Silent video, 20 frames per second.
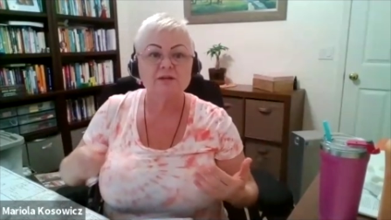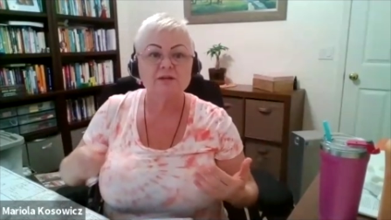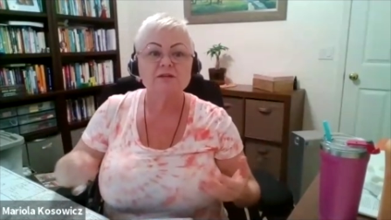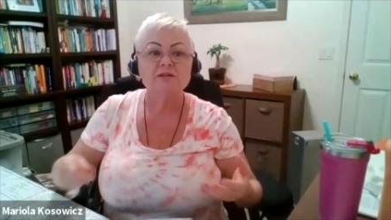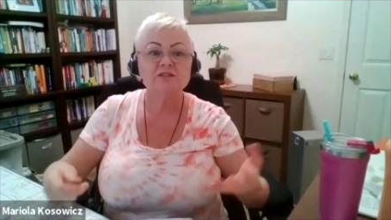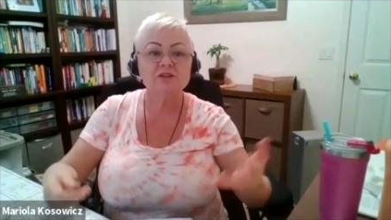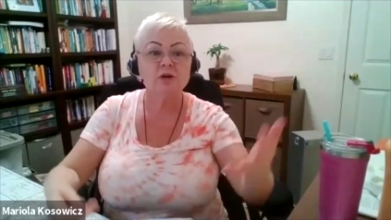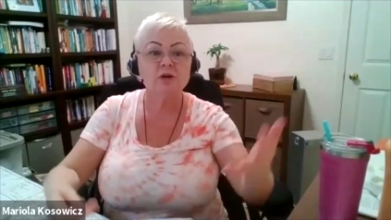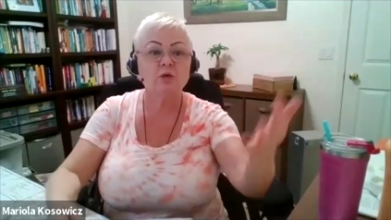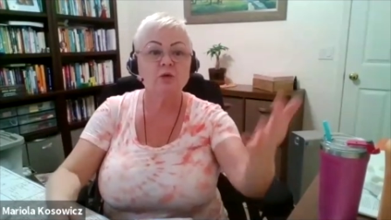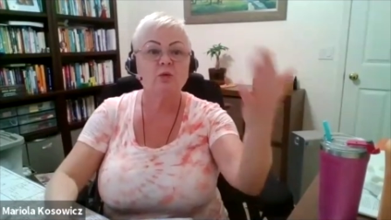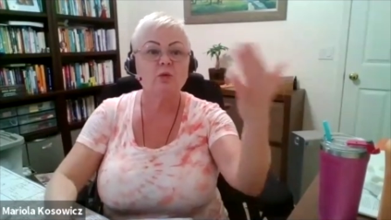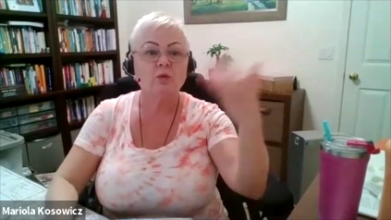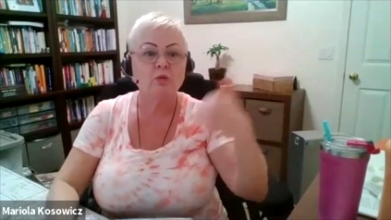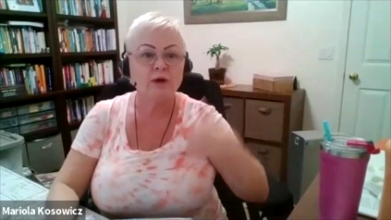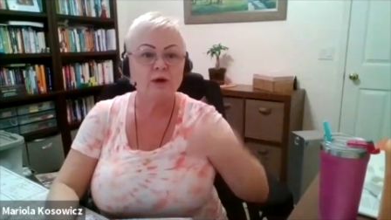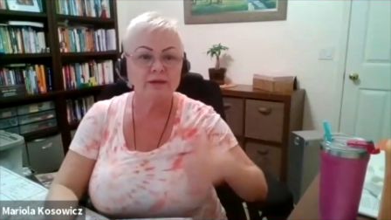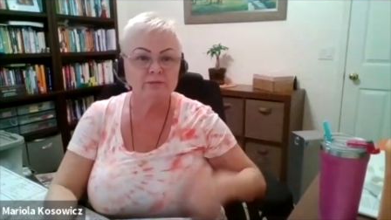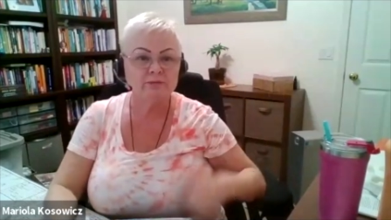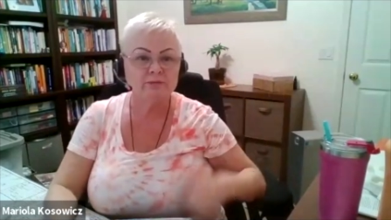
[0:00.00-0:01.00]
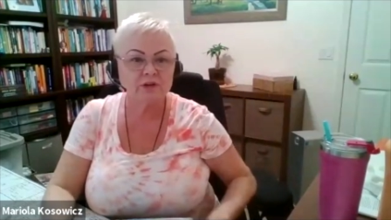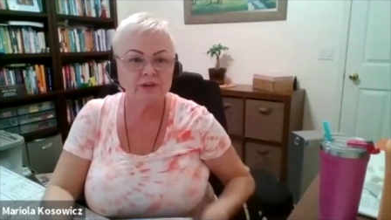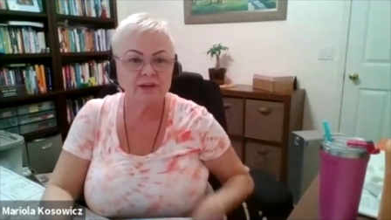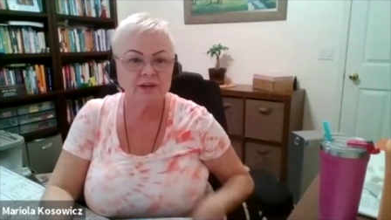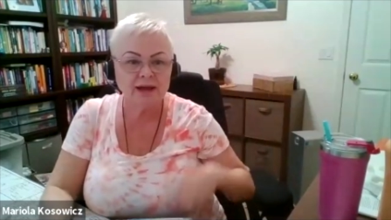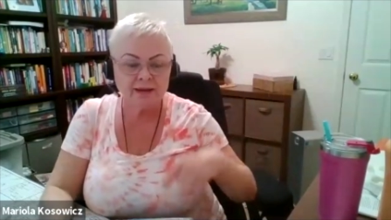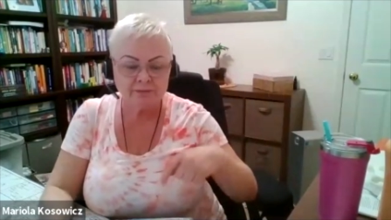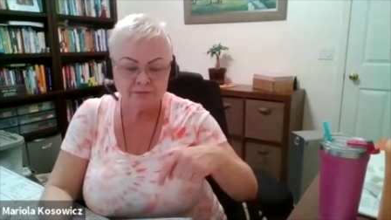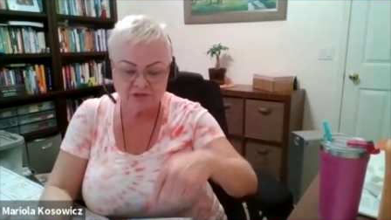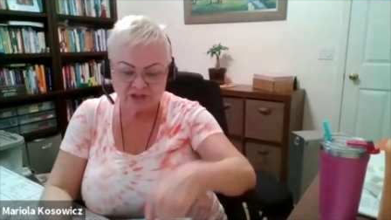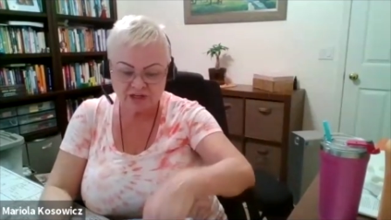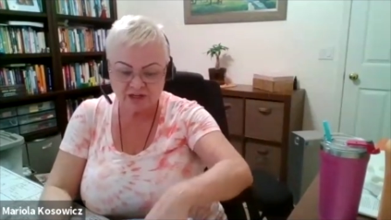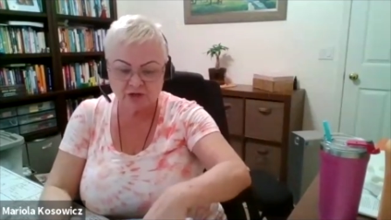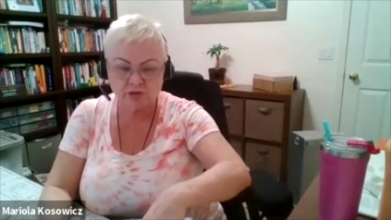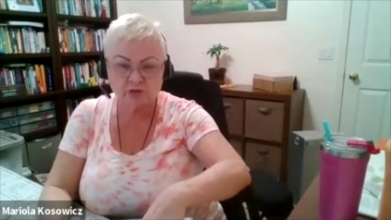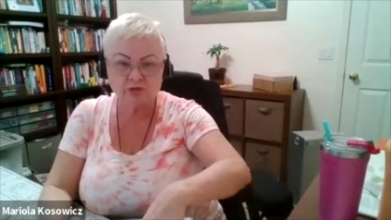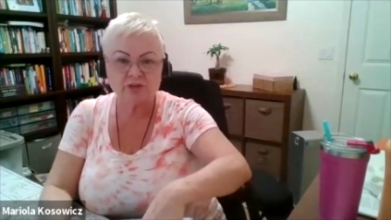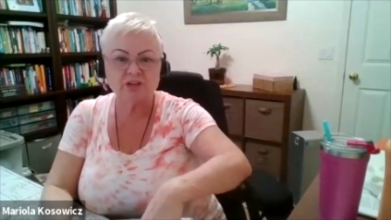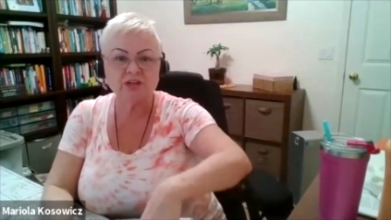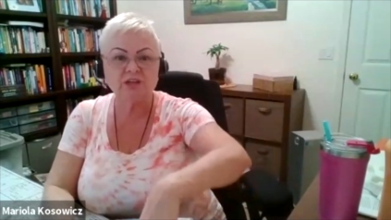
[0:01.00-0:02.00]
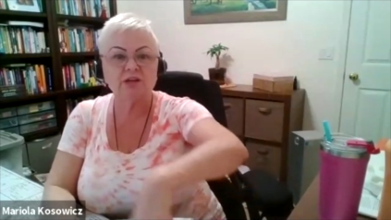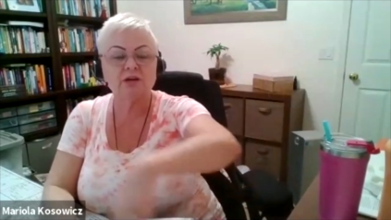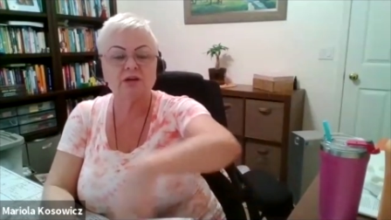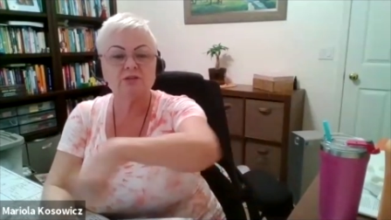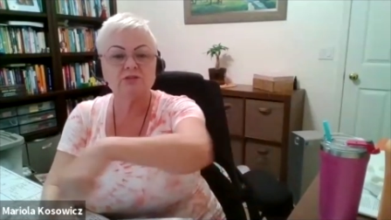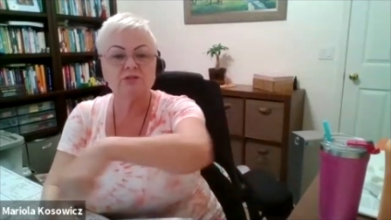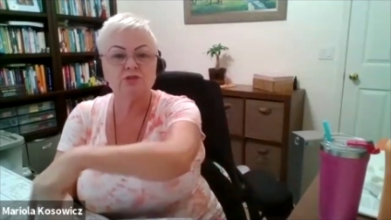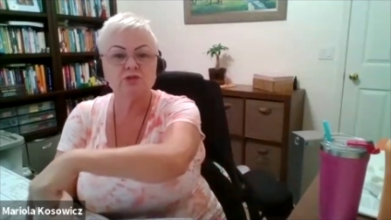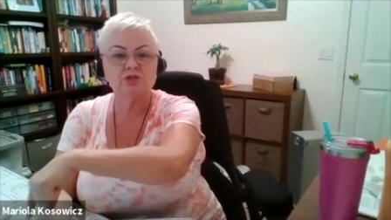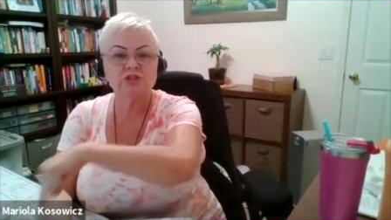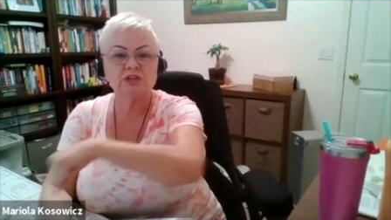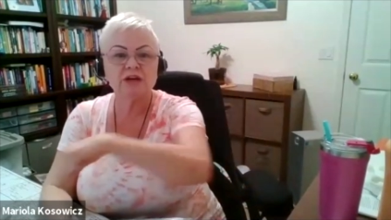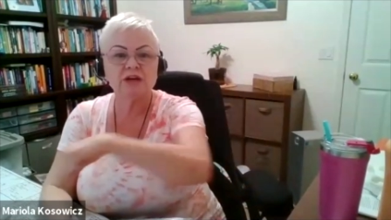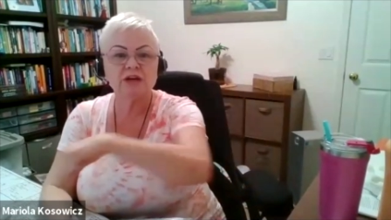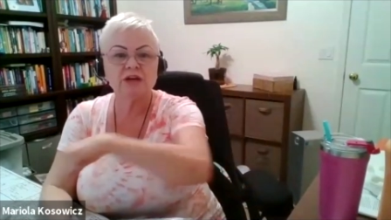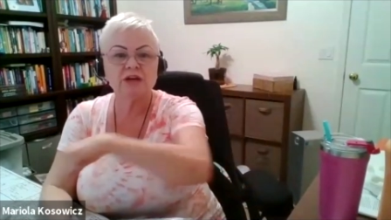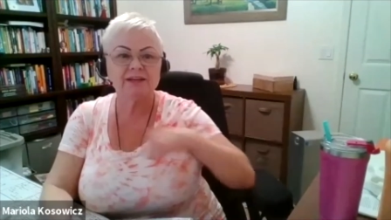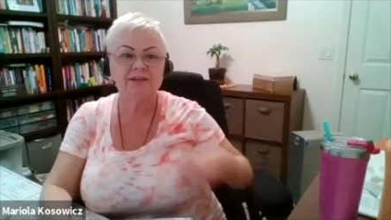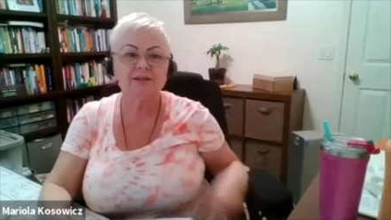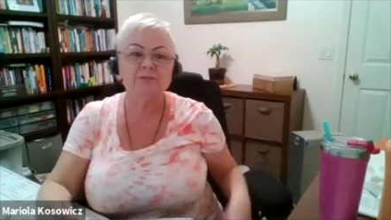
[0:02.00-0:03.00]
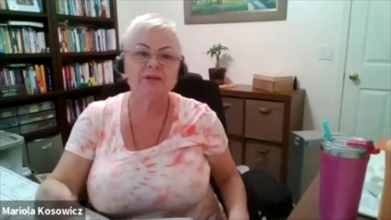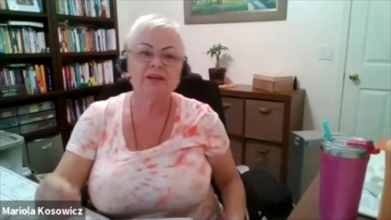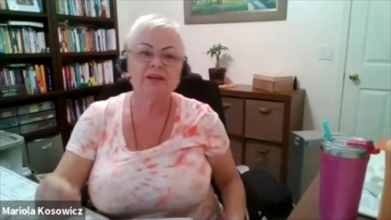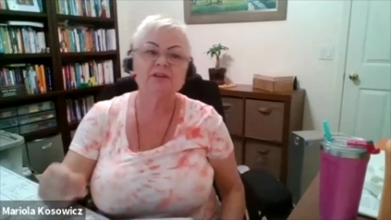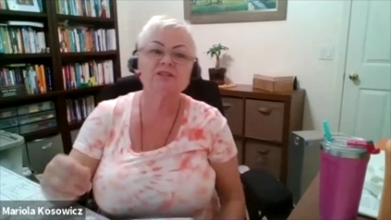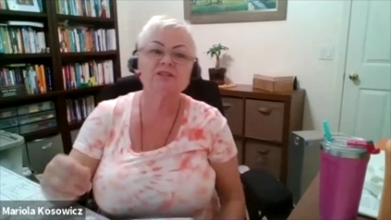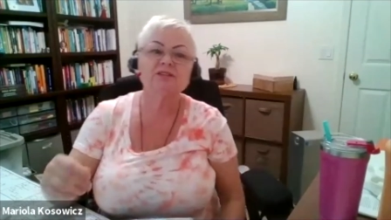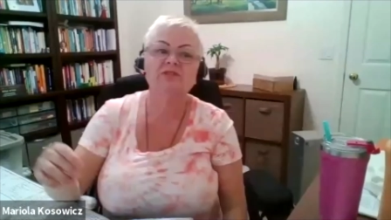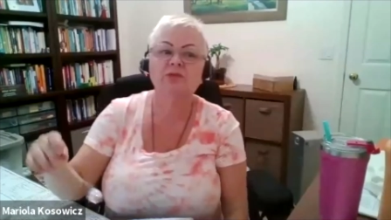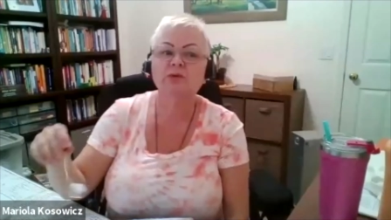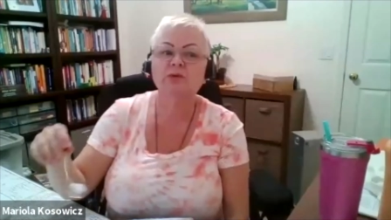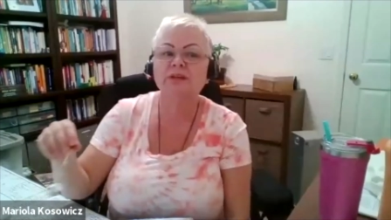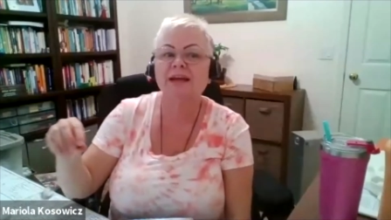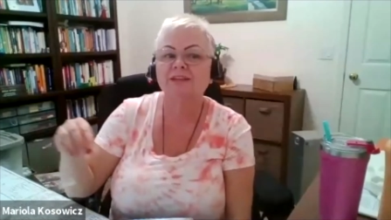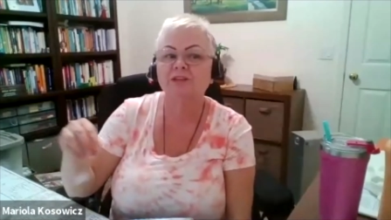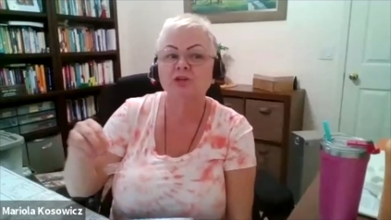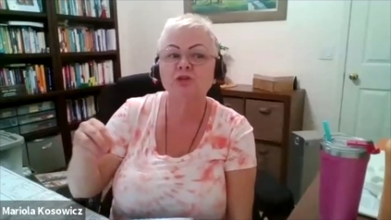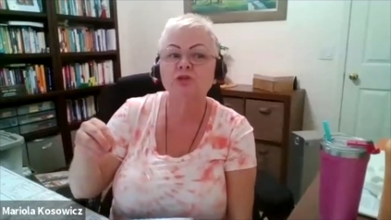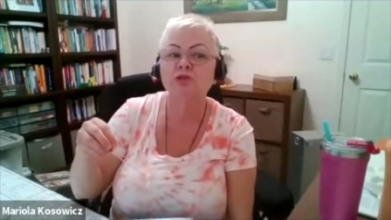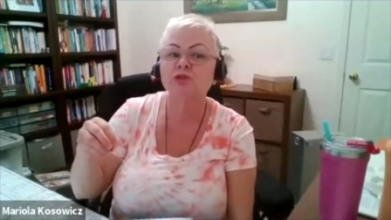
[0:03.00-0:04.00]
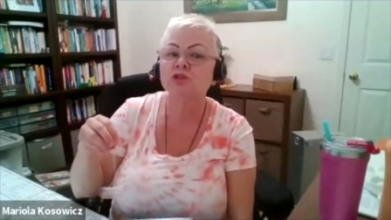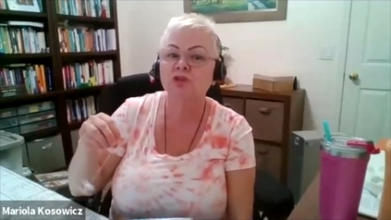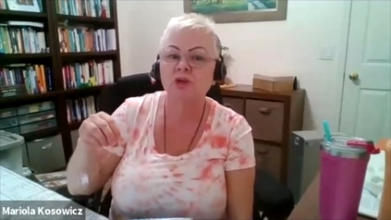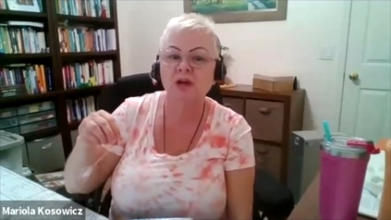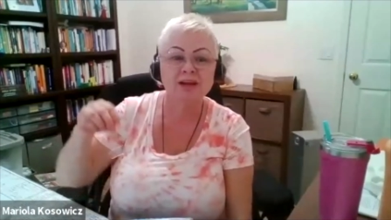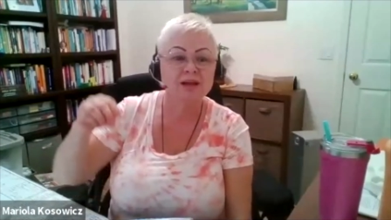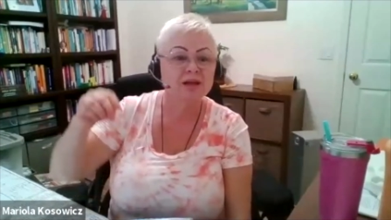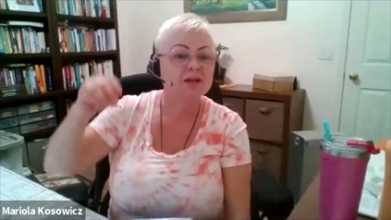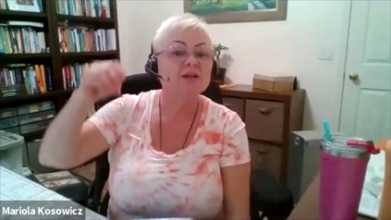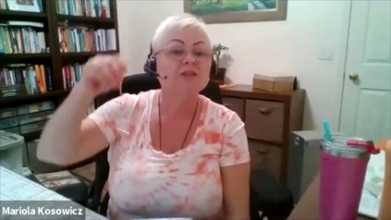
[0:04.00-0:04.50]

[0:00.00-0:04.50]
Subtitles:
So one more time, check your ego neutrality, because if we're not neutral,